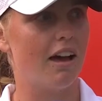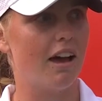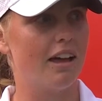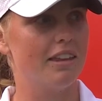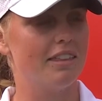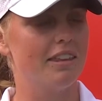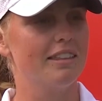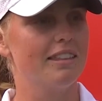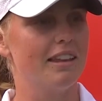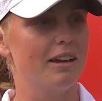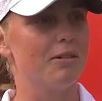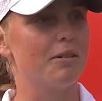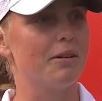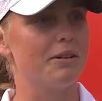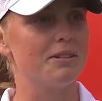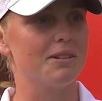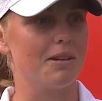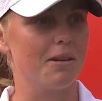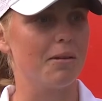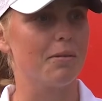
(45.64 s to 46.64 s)
I think that
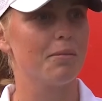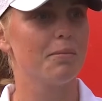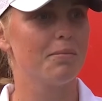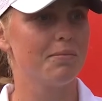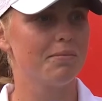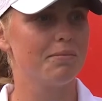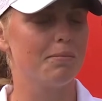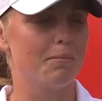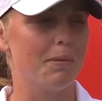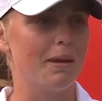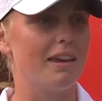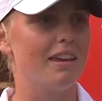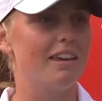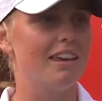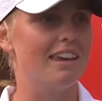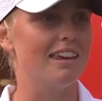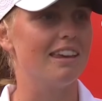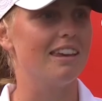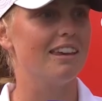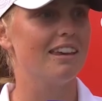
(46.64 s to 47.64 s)
was a big
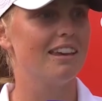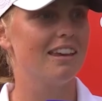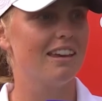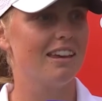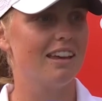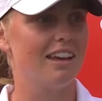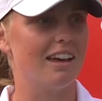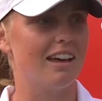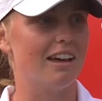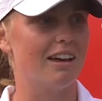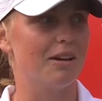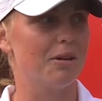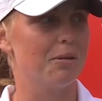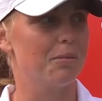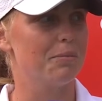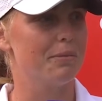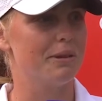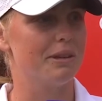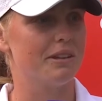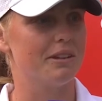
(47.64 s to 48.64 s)
key uh,
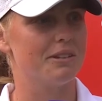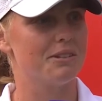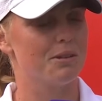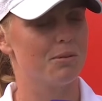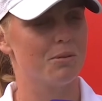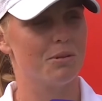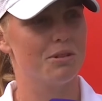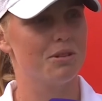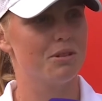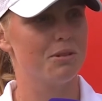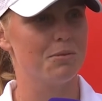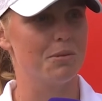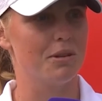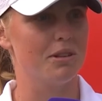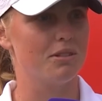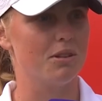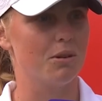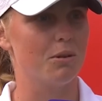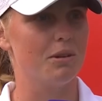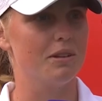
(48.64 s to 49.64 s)
because it would just be
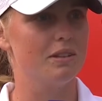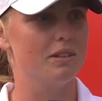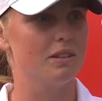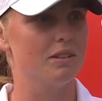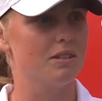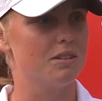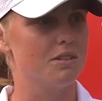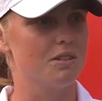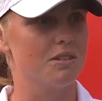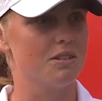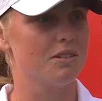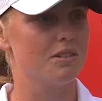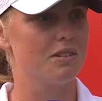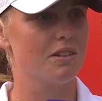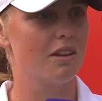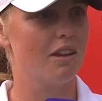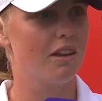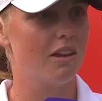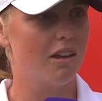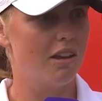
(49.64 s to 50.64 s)
so easy to just
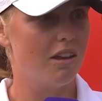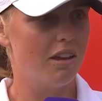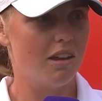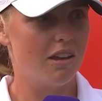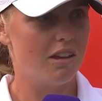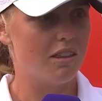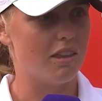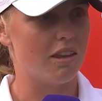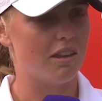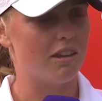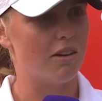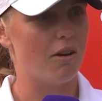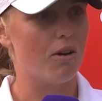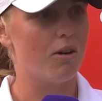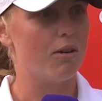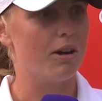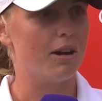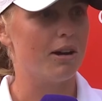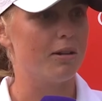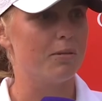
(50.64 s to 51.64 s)
think,
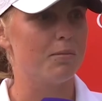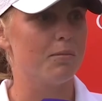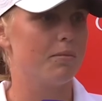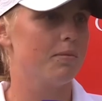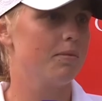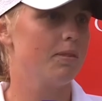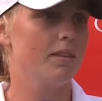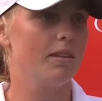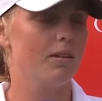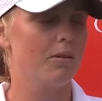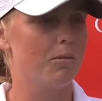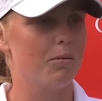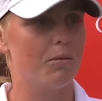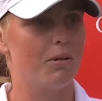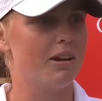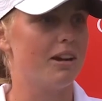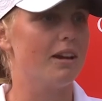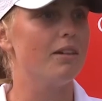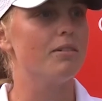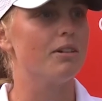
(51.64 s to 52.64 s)
oh, I'm
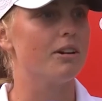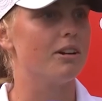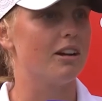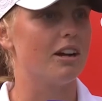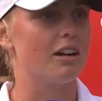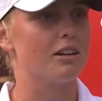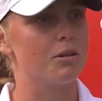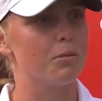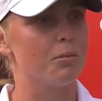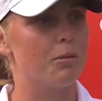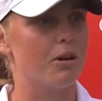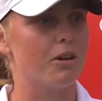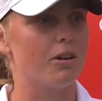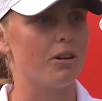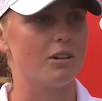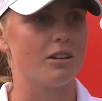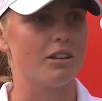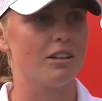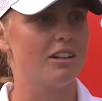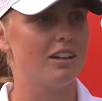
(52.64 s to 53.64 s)
whatever under
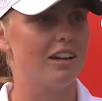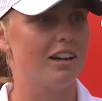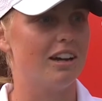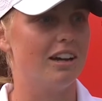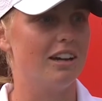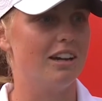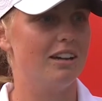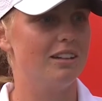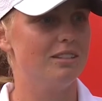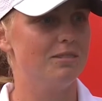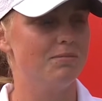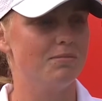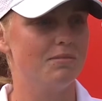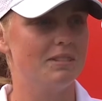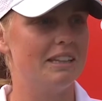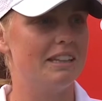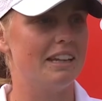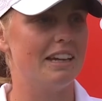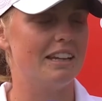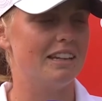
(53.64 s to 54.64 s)
par, um,
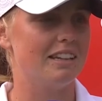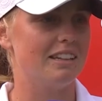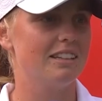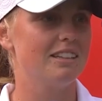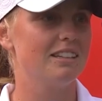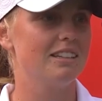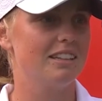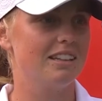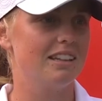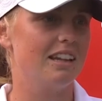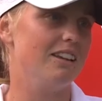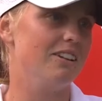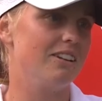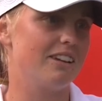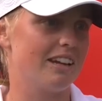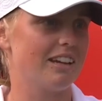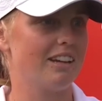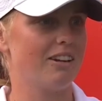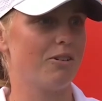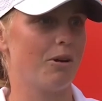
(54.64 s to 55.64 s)
and then then you
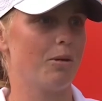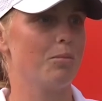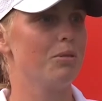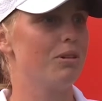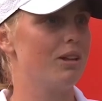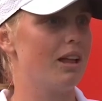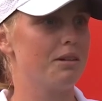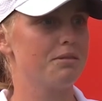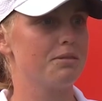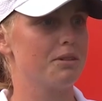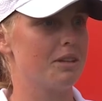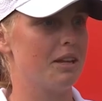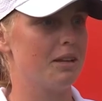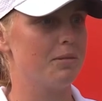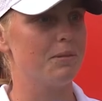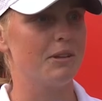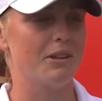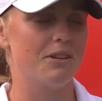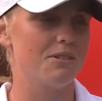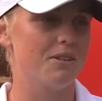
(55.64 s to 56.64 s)
kind of crumble after that
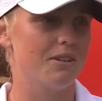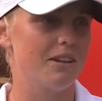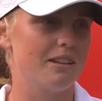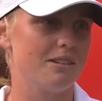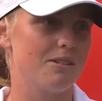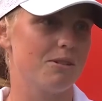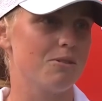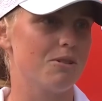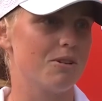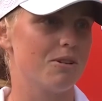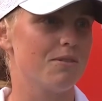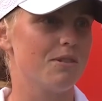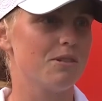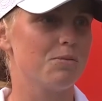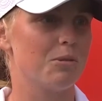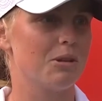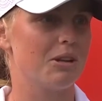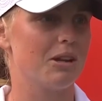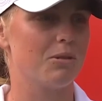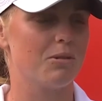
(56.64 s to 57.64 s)
because you get too nervous.
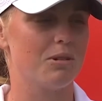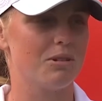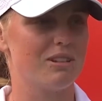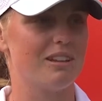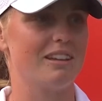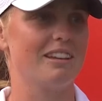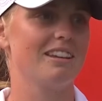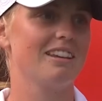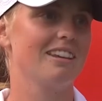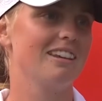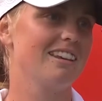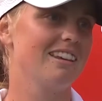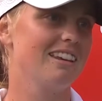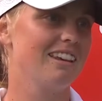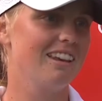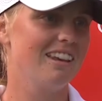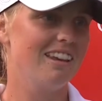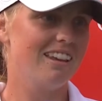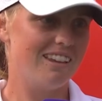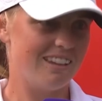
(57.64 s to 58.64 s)
But now it's like,
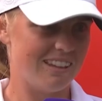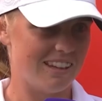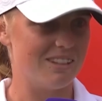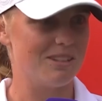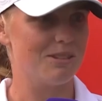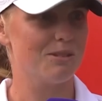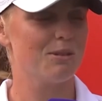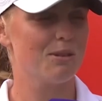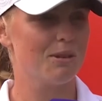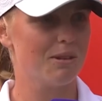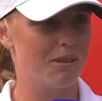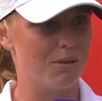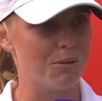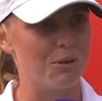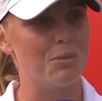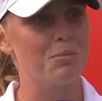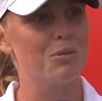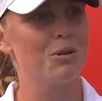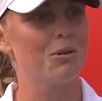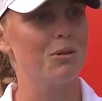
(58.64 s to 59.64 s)
yeah, just
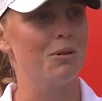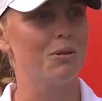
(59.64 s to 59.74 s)
three more